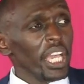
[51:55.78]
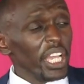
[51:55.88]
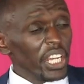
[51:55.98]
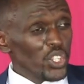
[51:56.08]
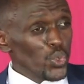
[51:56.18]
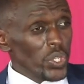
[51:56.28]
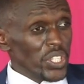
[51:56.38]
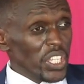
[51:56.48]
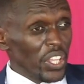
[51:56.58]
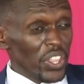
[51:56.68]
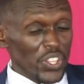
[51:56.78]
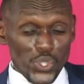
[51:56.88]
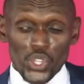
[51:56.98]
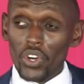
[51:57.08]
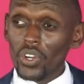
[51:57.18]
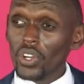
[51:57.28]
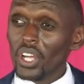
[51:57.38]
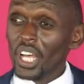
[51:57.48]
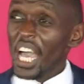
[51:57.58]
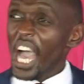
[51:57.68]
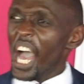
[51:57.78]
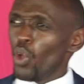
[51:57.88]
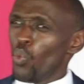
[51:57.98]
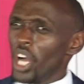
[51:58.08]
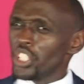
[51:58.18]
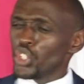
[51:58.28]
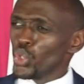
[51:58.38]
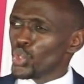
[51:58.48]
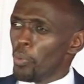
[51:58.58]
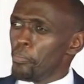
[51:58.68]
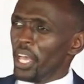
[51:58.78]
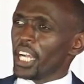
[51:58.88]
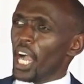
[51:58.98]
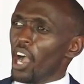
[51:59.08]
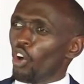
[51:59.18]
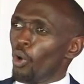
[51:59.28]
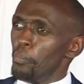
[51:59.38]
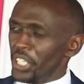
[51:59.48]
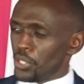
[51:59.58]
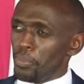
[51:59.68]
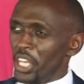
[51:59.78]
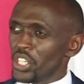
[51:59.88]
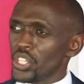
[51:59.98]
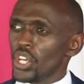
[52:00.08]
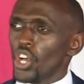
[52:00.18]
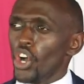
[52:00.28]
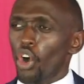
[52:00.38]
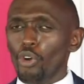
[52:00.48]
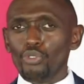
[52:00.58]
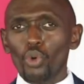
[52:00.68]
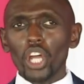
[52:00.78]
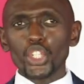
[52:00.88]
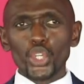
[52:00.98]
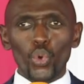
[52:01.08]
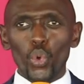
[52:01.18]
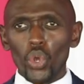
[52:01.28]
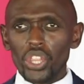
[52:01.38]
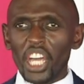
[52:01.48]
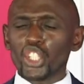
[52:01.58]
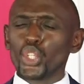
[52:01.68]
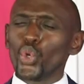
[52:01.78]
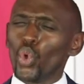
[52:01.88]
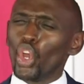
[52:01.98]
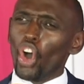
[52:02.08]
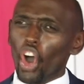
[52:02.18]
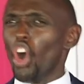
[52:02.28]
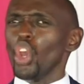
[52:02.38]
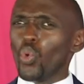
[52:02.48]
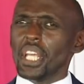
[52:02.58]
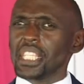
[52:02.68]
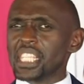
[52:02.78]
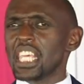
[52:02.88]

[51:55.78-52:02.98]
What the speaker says: And as we sing this song, I want you to make a commitment of what you will, that you will always